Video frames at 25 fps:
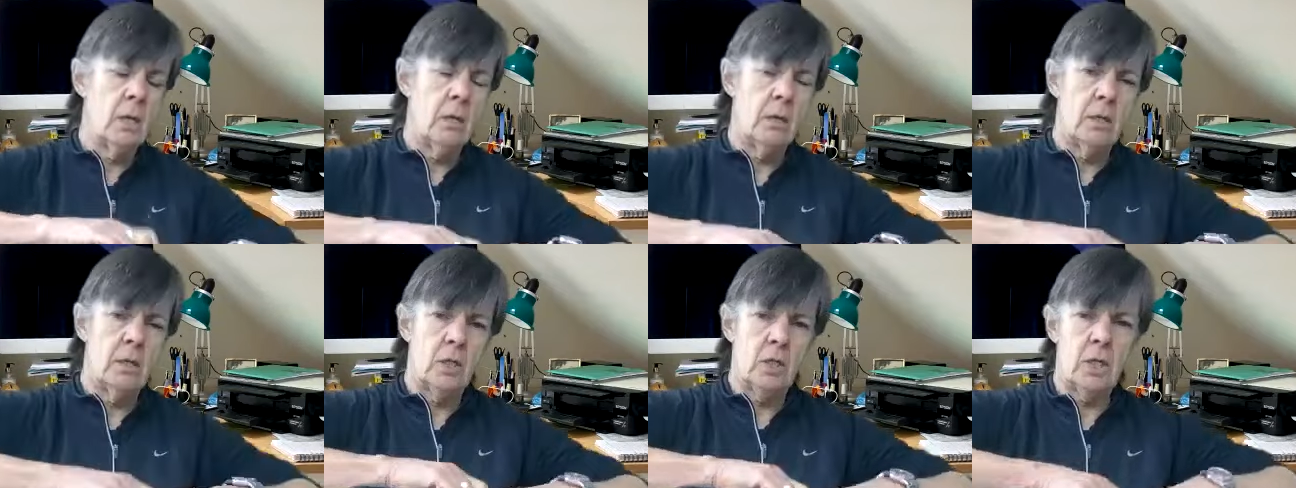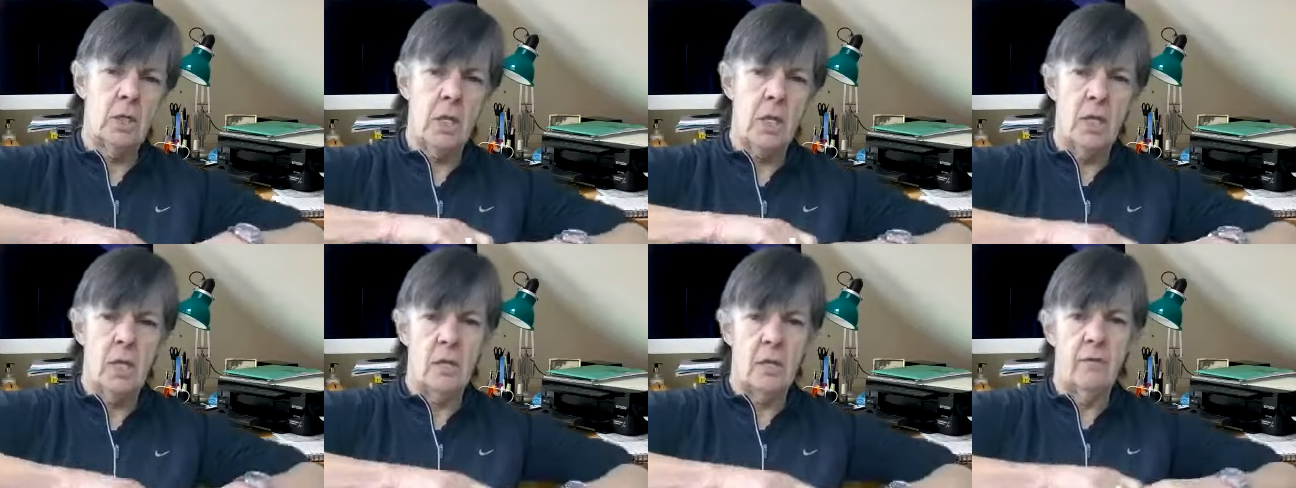
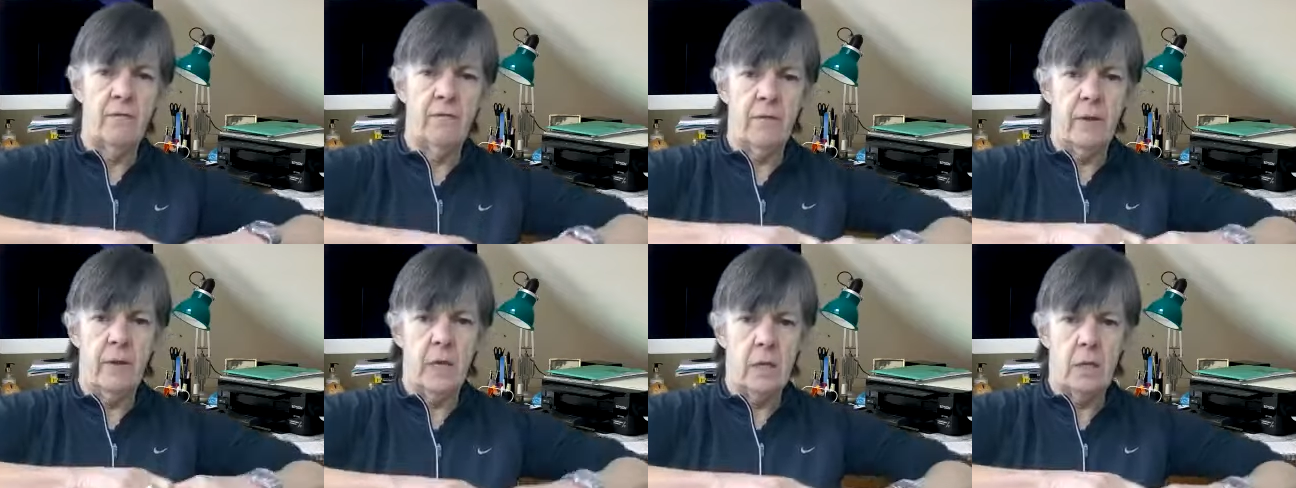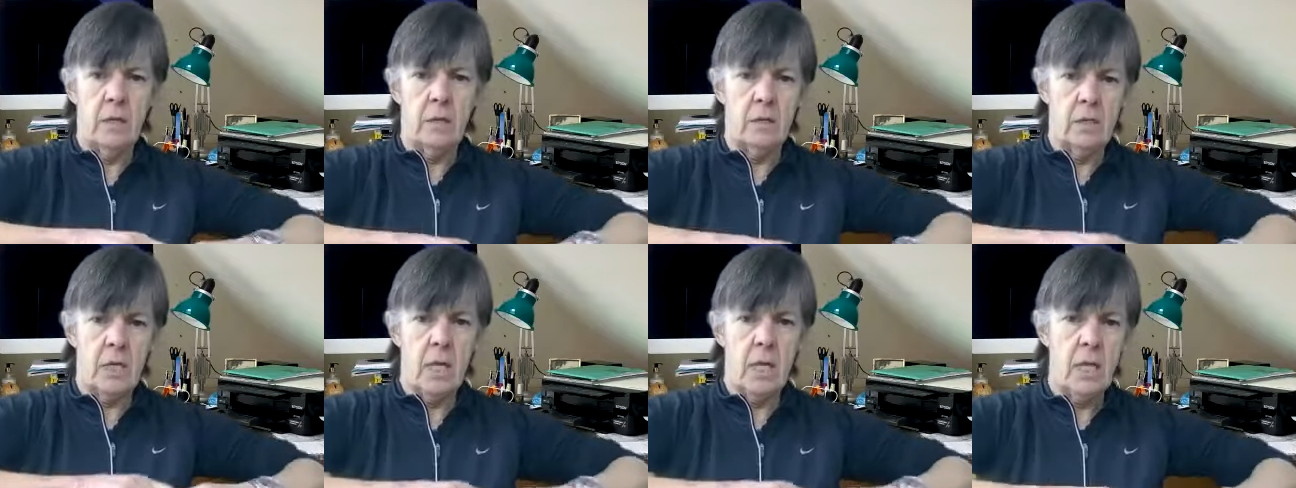Shaking your
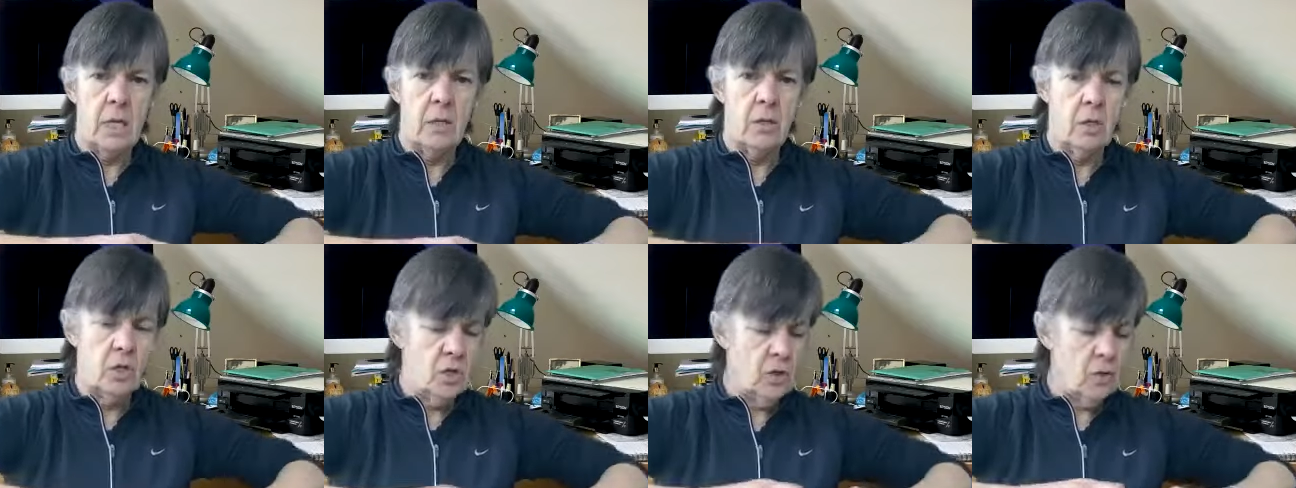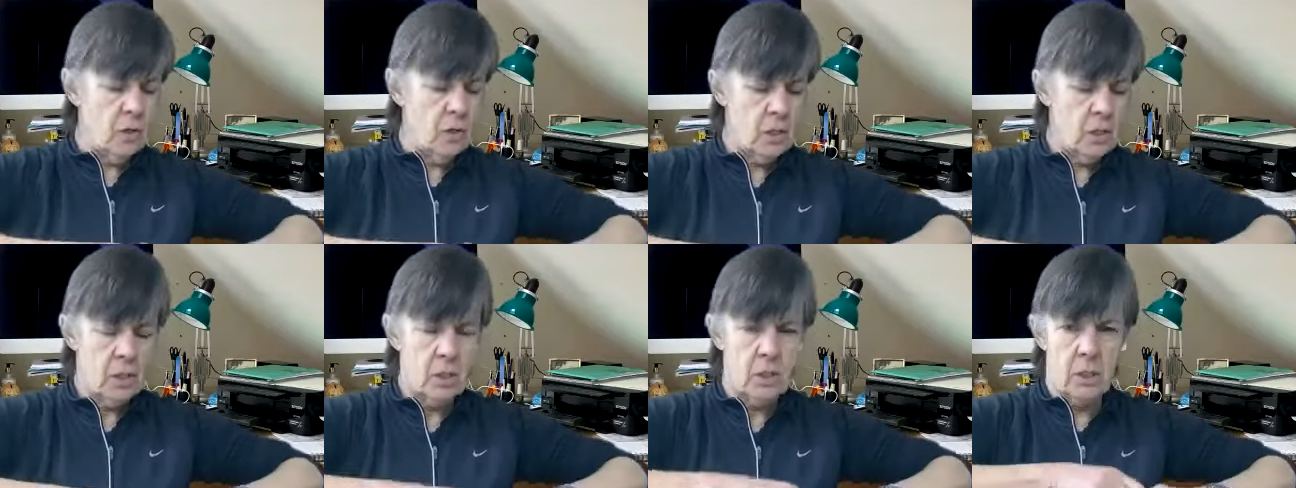shaking the
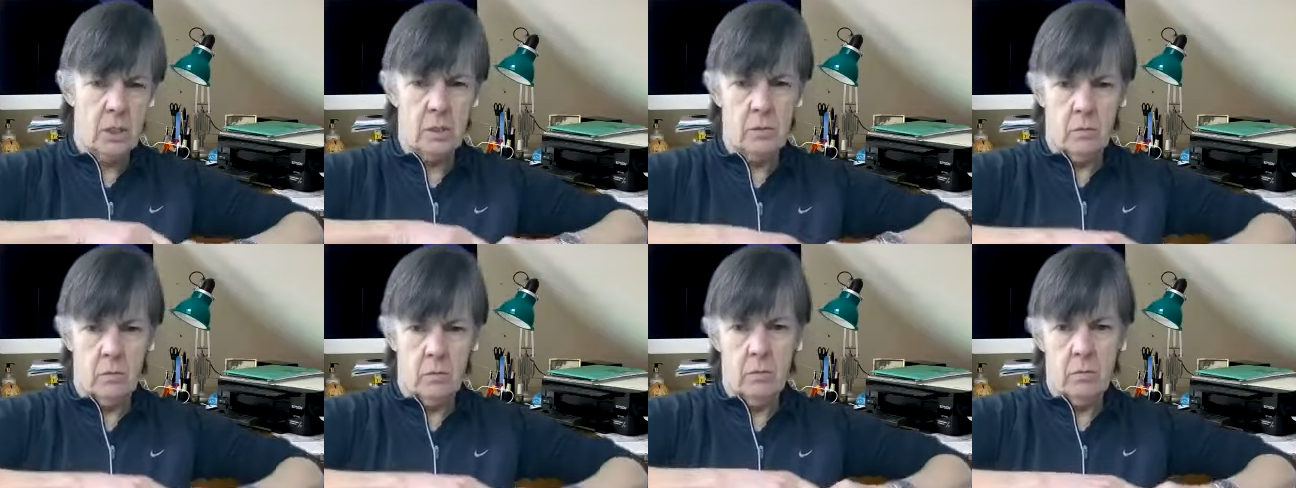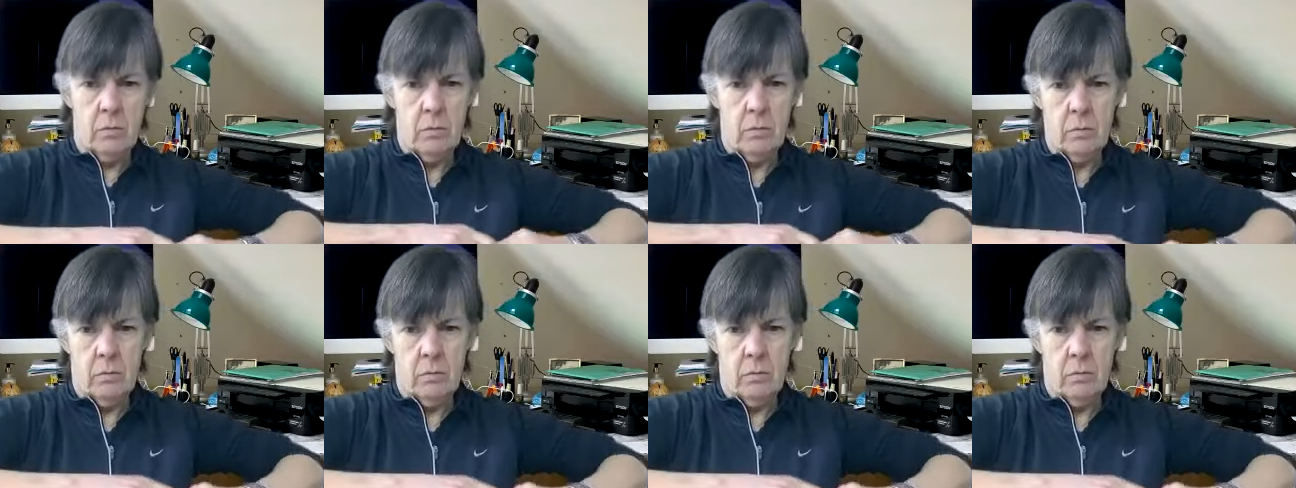joints or